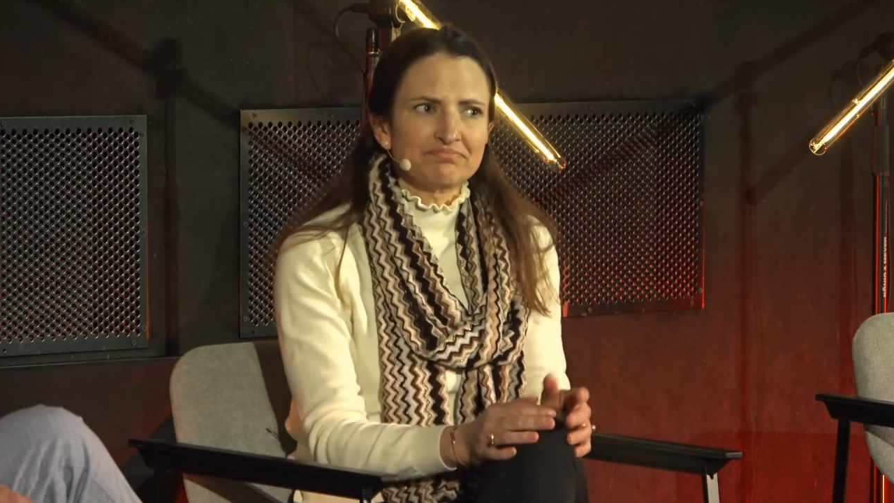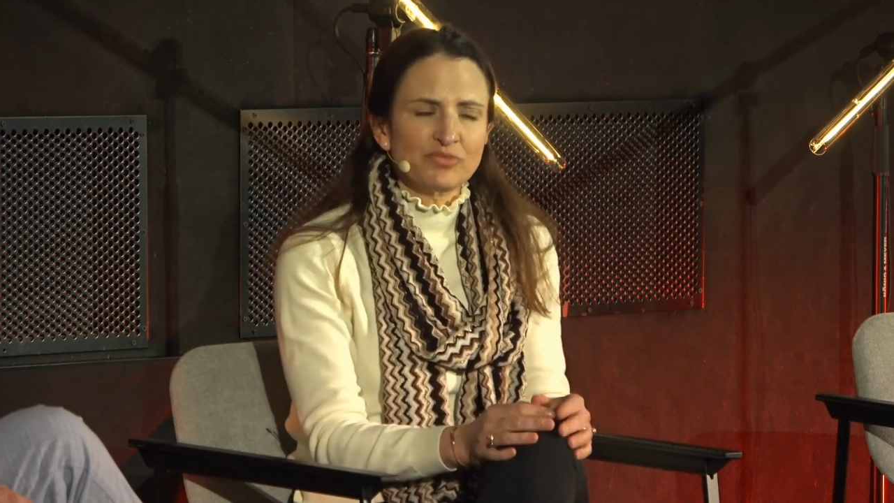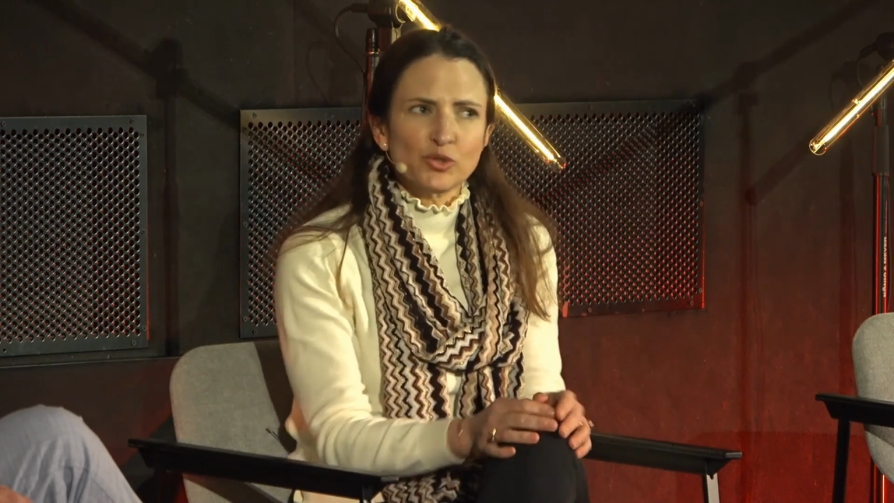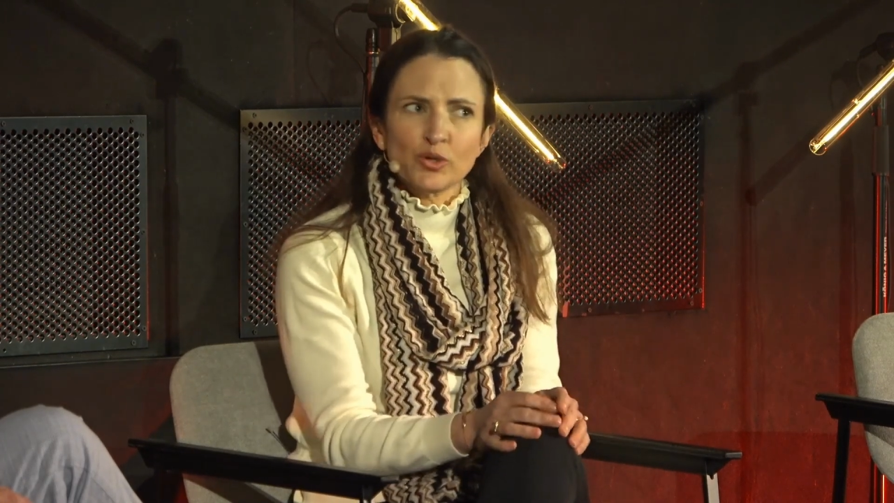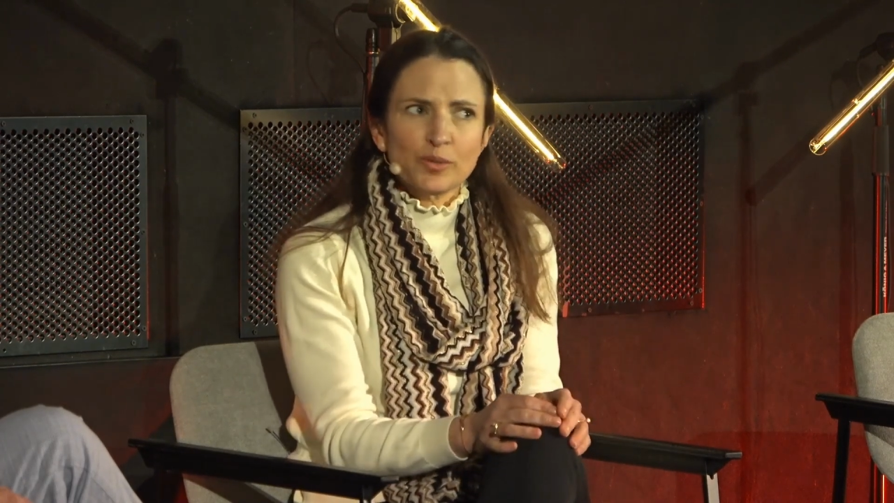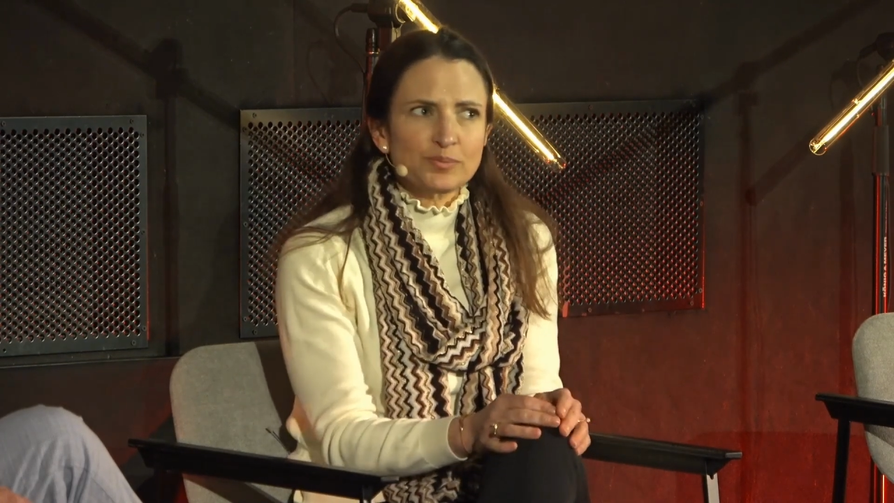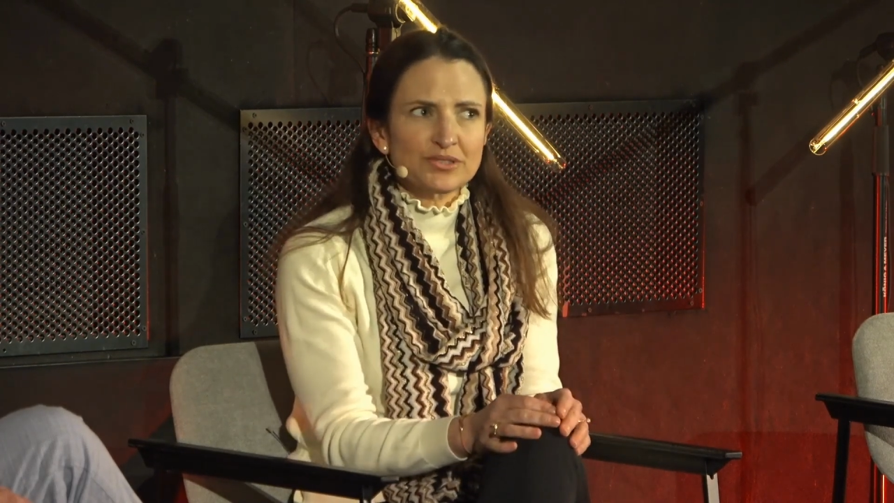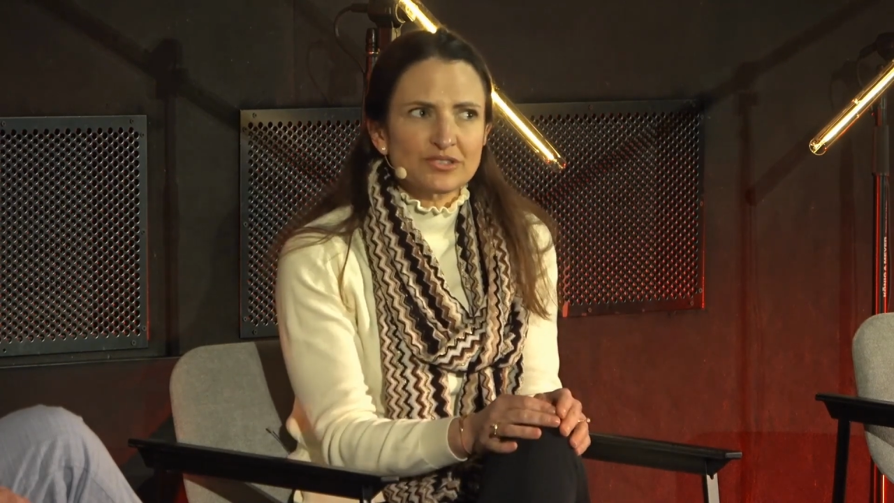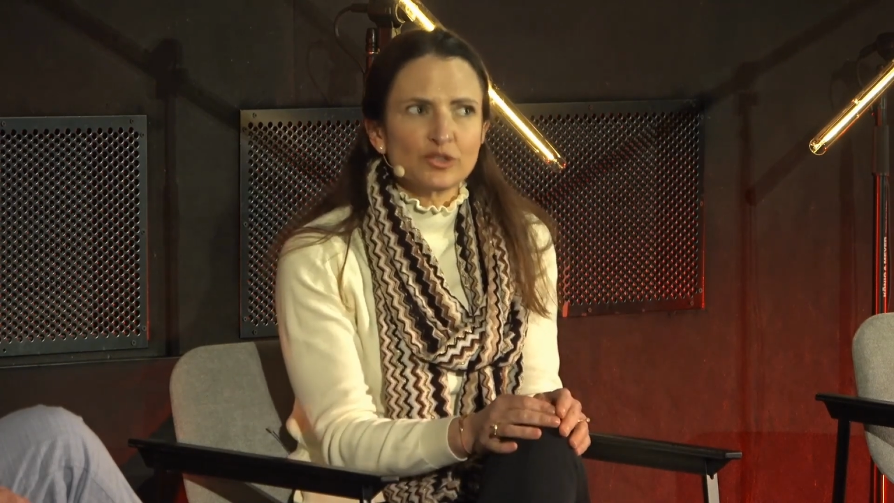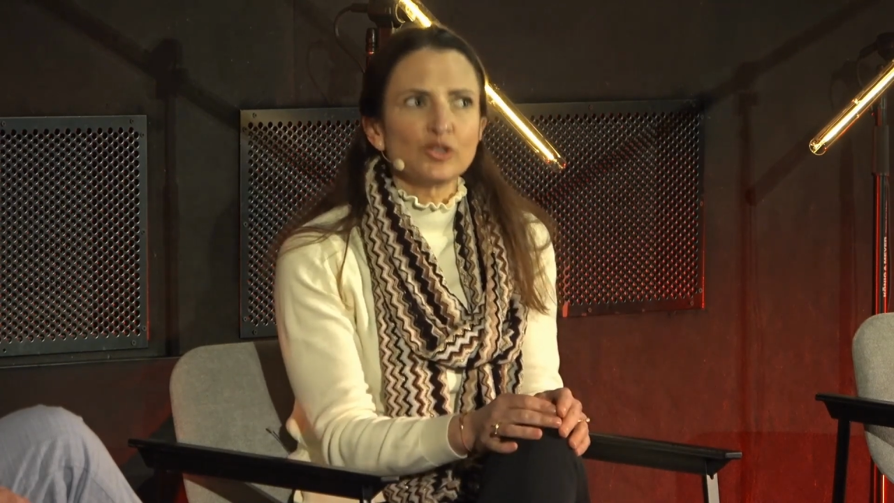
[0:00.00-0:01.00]

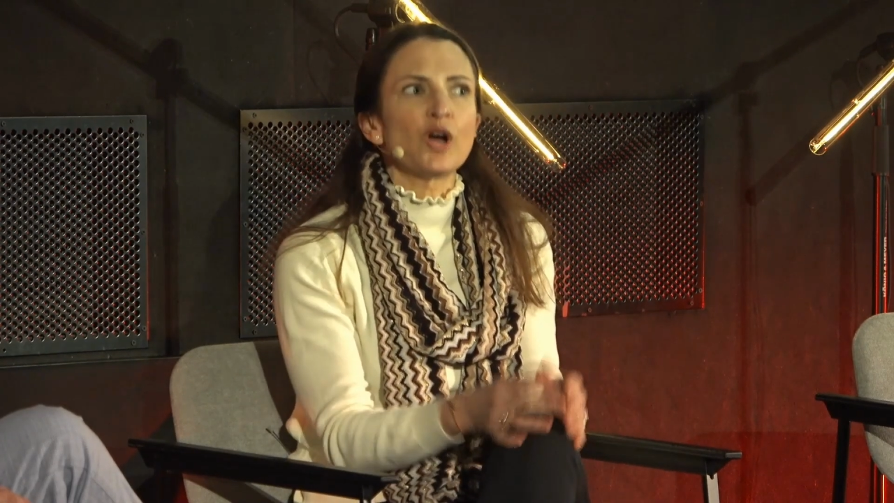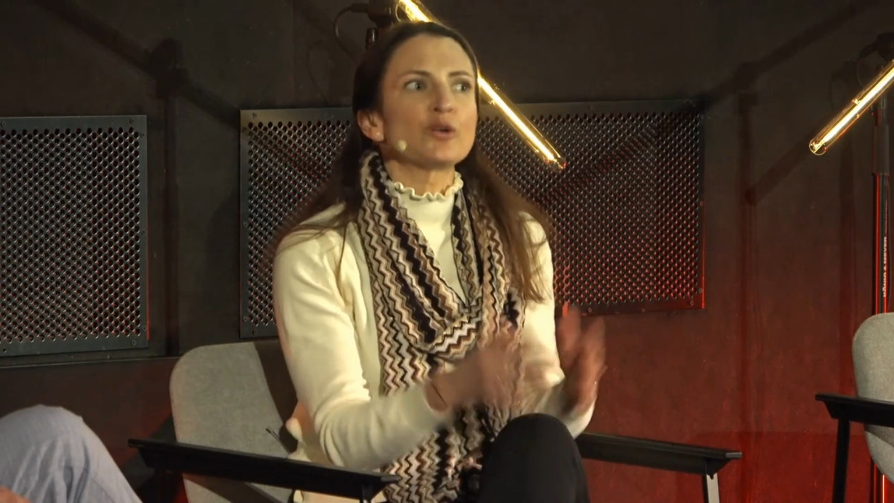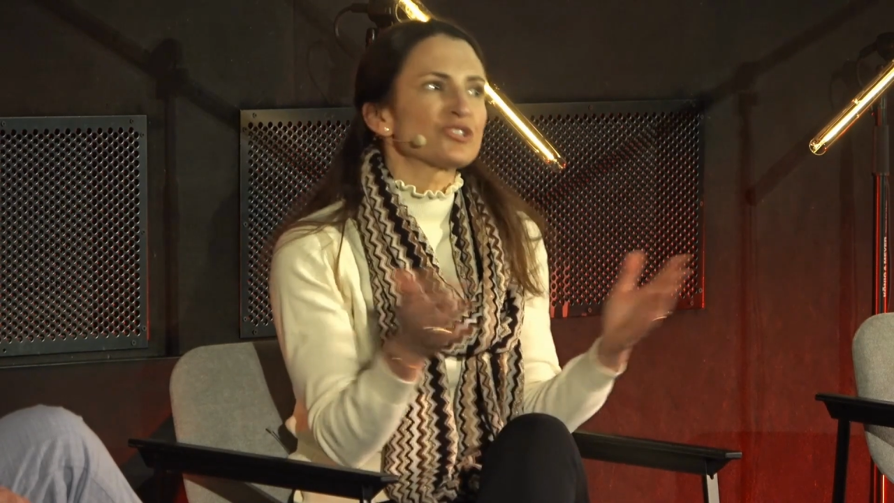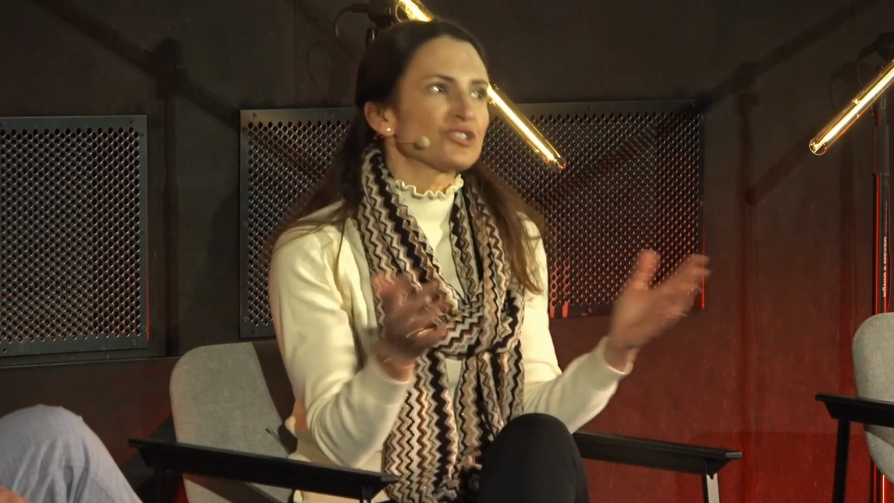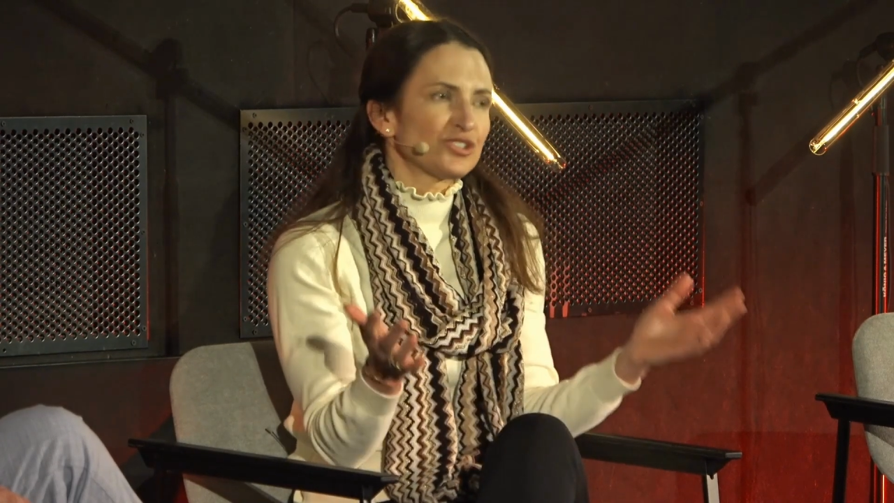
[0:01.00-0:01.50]
Europe's largest